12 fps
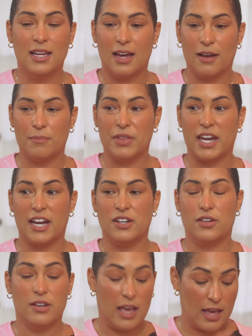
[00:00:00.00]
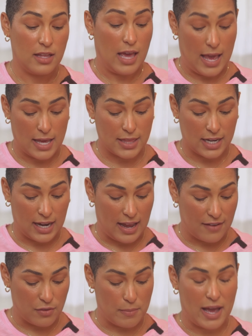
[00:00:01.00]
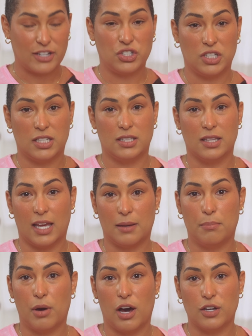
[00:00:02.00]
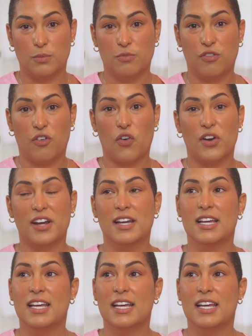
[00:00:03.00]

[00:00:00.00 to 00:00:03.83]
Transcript: that I have a matching like bottom for.